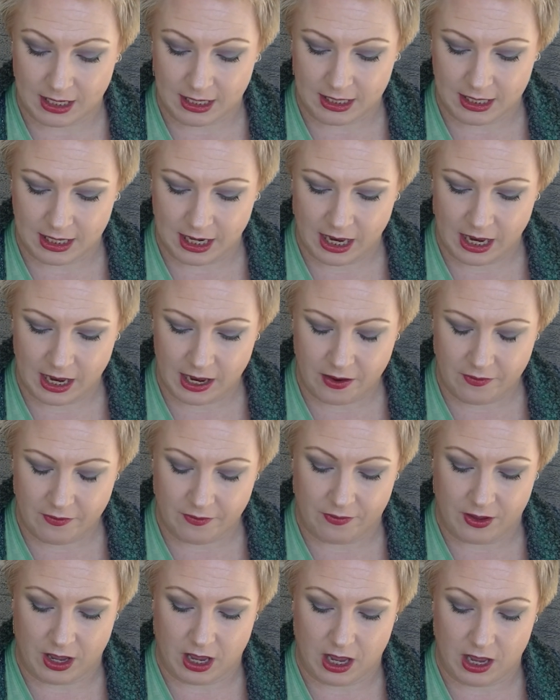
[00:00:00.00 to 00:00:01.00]
day
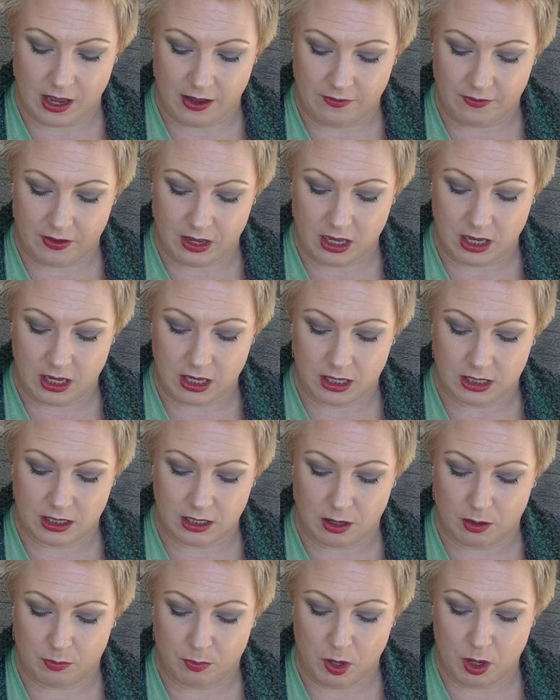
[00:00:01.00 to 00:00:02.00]
5 is
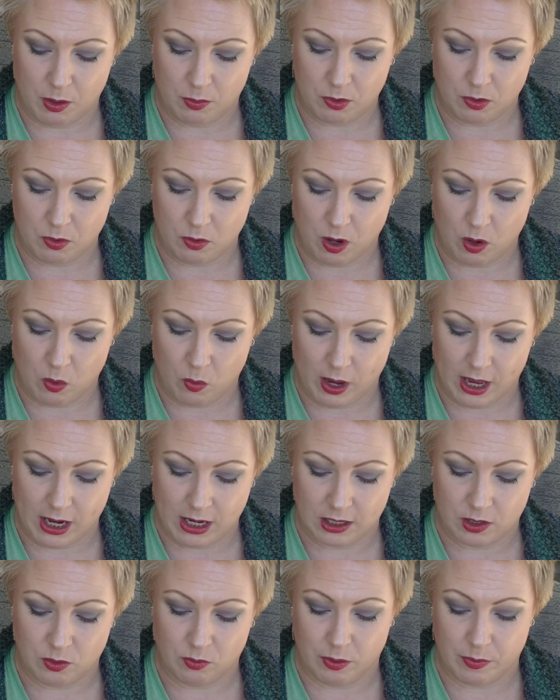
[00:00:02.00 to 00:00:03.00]
a purple
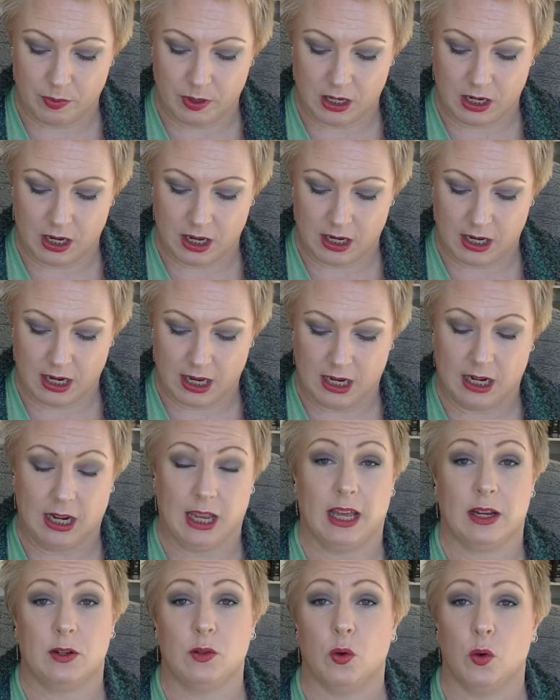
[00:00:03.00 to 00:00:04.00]
awareness ribbon nail
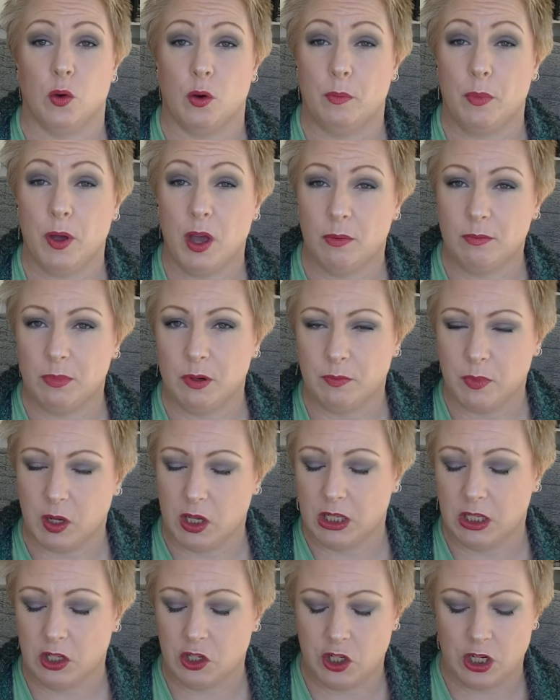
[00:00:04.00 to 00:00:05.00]
art or purple
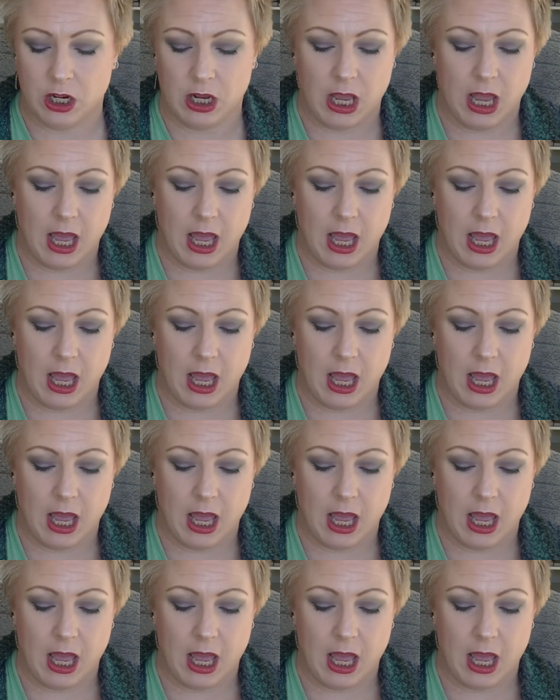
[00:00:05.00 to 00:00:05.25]
polish,